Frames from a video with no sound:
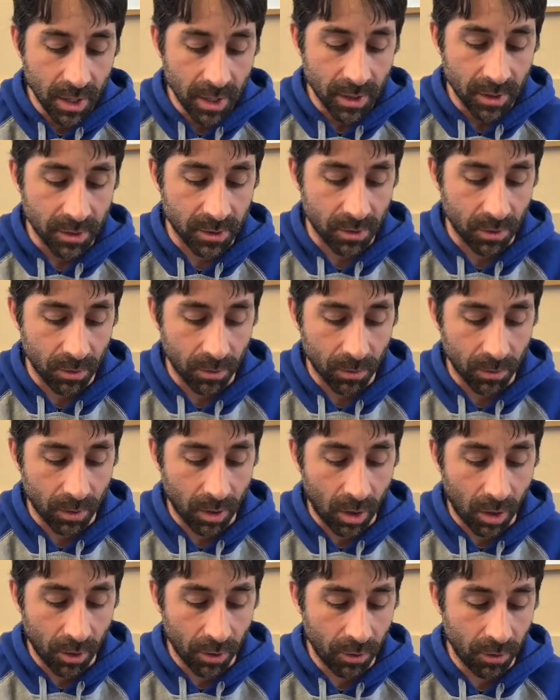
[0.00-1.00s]
So
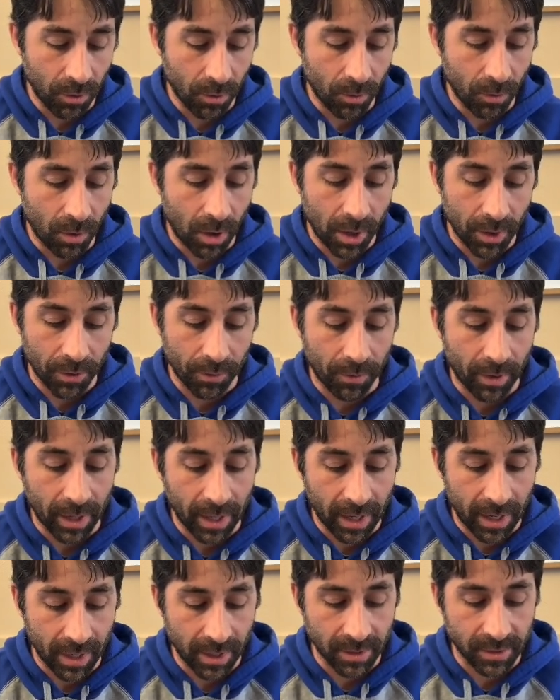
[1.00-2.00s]
although on the right
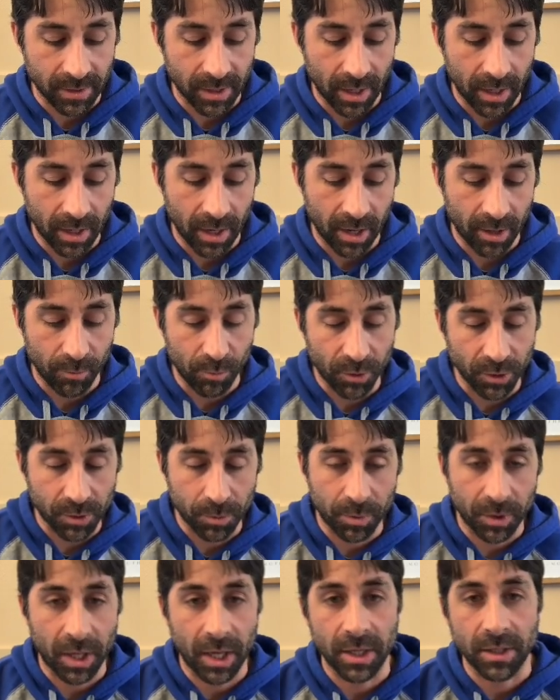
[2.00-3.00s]
hand side I have
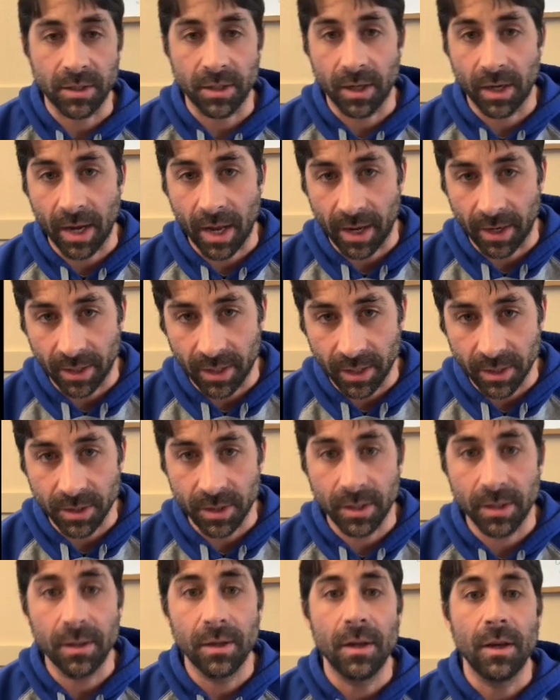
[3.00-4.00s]
multiplication and
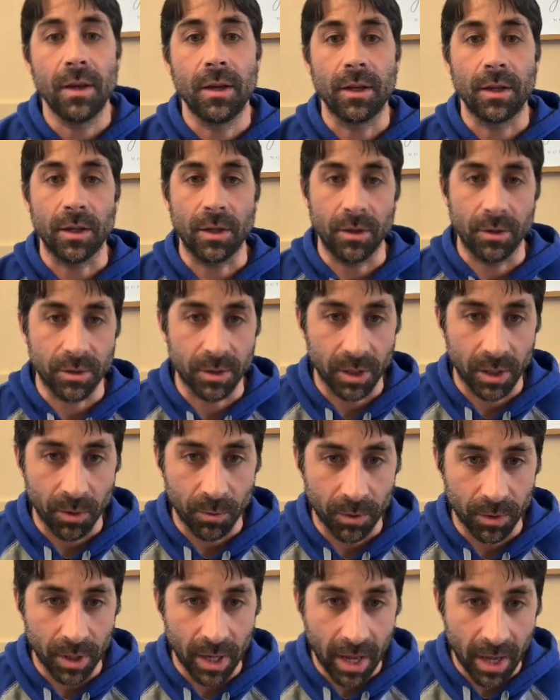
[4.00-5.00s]
addition, usually you
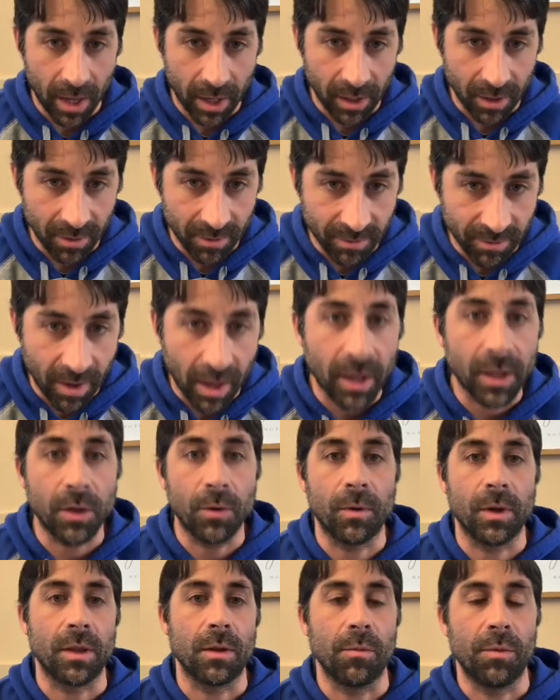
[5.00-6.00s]
would
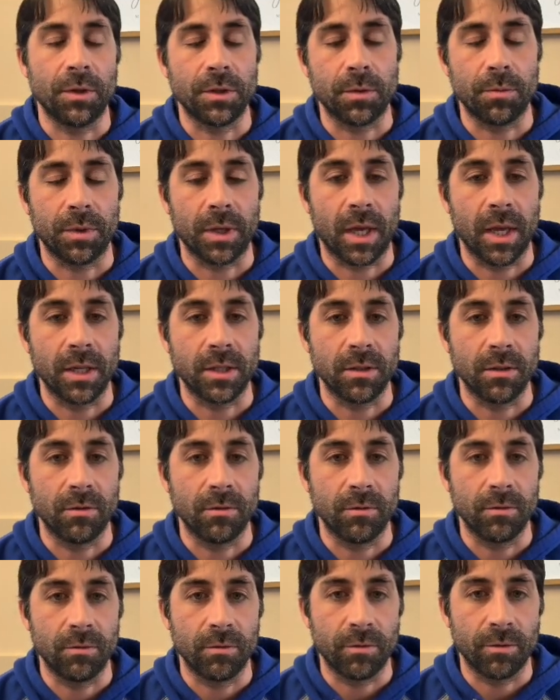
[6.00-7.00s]
evaluate the
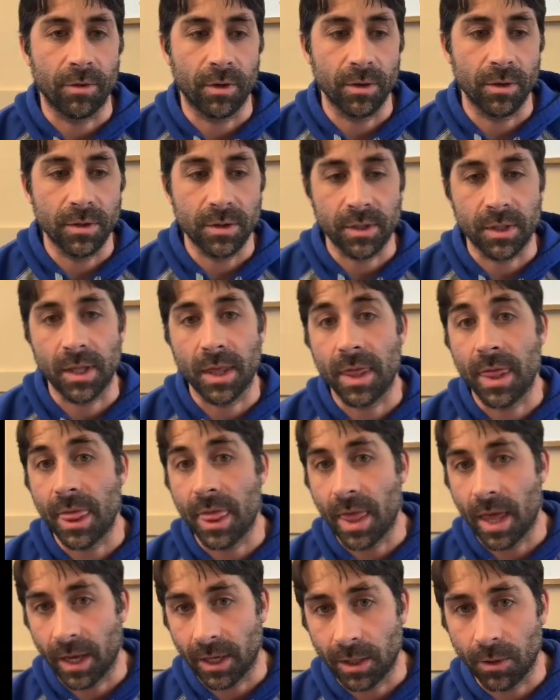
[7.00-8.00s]
multiplication first and
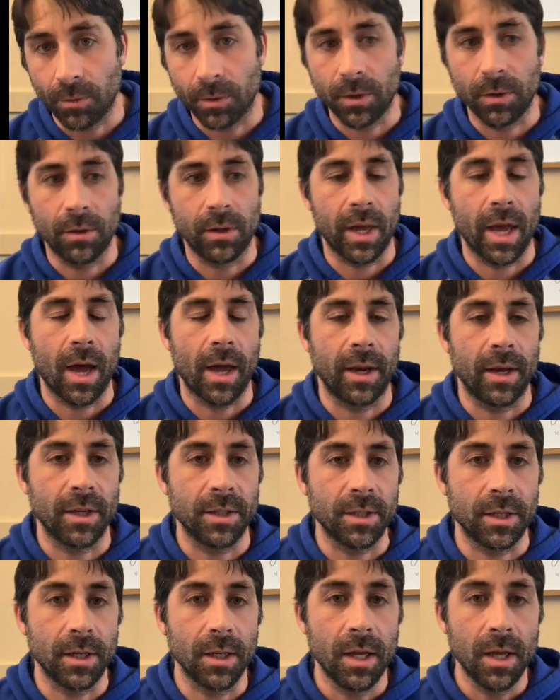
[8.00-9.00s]
then you would do the
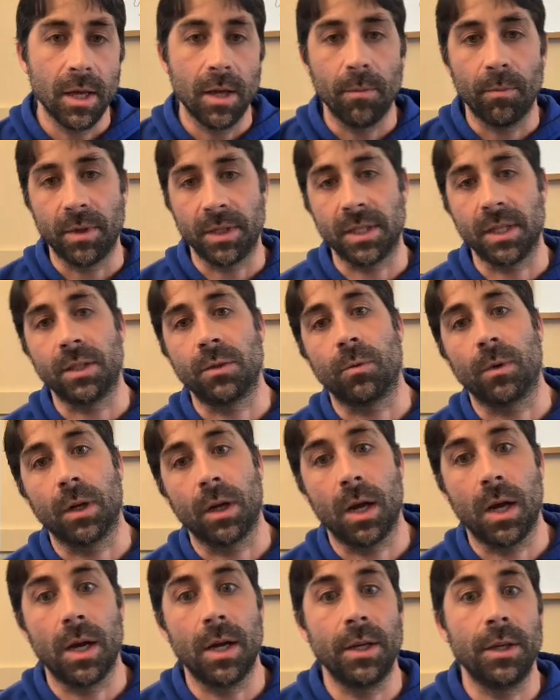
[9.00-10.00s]
addition, but since we're
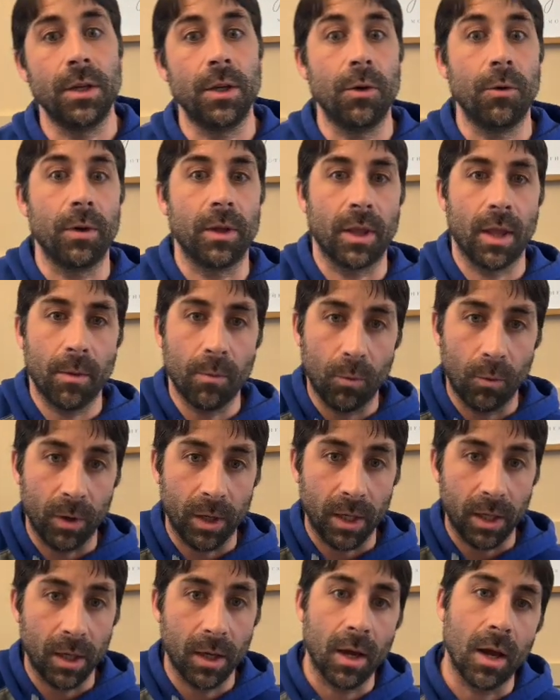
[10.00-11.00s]
undoing them,
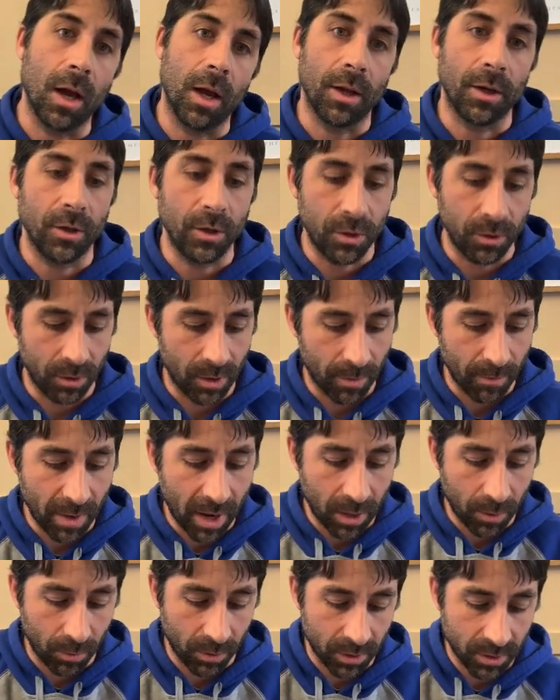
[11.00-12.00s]
we undo them
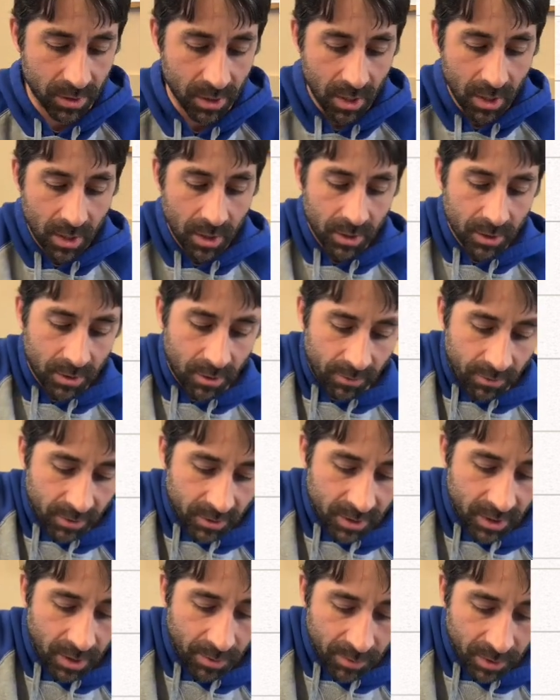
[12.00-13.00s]
backwards. So the first
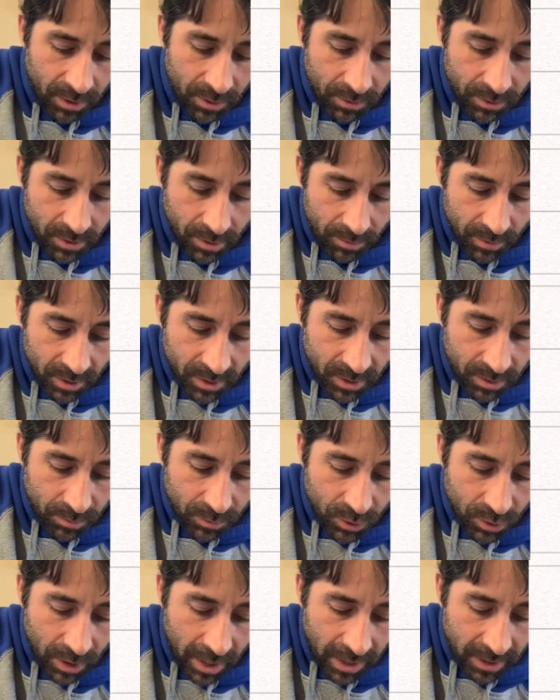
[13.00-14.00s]
thing I'm going to do is I'm going to
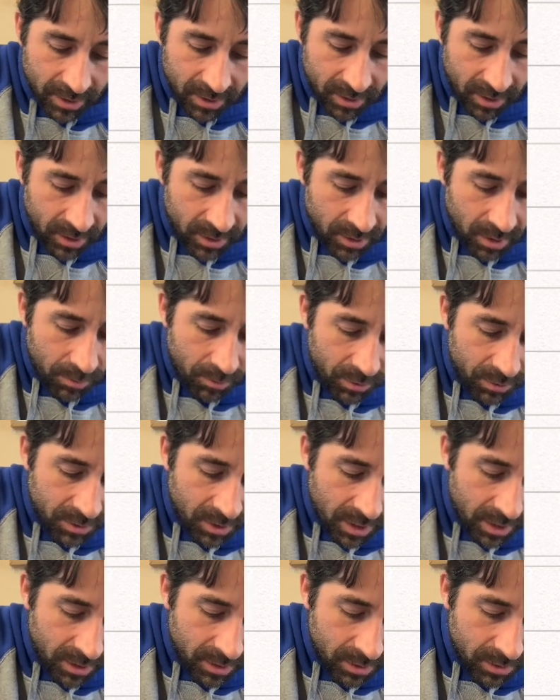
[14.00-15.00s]
subtract 6 on both
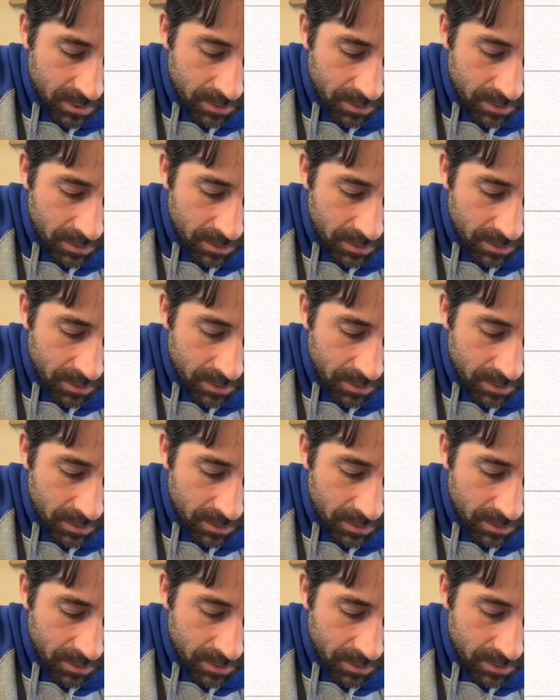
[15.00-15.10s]
sides.